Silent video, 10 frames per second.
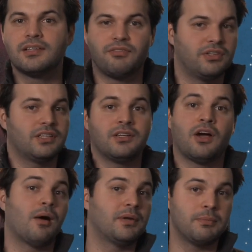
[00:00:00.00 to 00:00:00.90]
if you didn't know
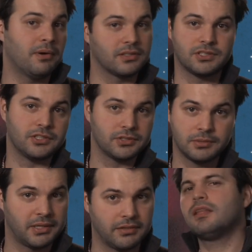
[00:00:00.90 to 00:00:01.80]
how many bugs there used to
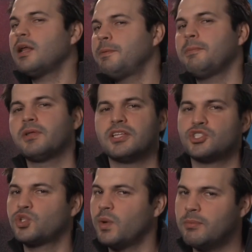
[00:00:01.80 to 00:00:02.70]
be. A lot of people get
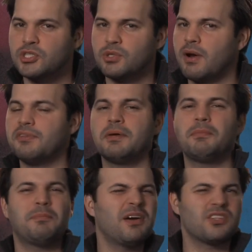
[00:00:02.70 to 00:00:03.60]
squeamish around them,
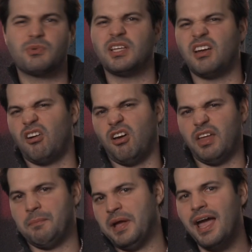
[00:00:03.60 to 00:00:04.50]
but bugs really aren't all
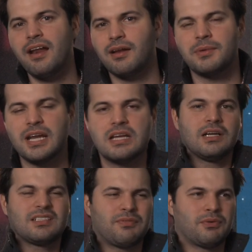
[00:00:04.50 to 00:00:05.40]
that bad. I mean,
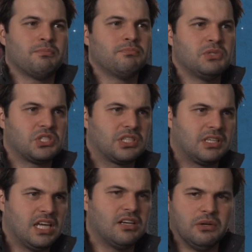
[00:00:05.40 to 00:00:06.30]
except for
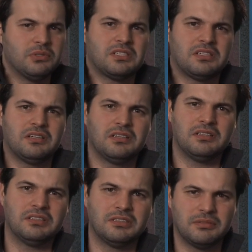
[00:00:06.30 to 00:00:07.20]
mosquitoes,
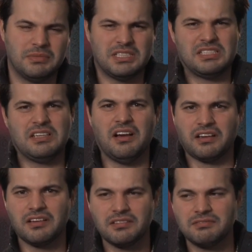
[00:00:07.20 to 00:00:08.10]
they
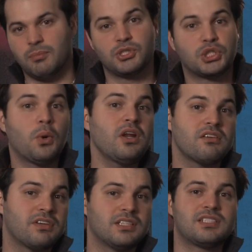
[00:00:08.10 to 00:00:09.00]
suck. The majority
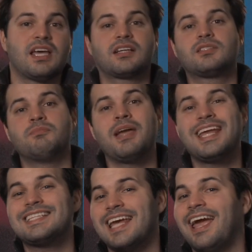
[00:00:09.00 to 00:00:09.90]
of insects
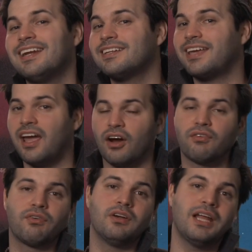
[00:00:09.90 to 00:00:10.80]
maintain and care
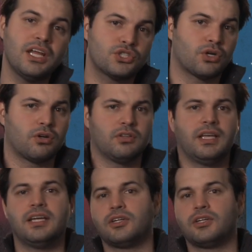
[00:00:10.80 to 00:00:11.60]
for nature. They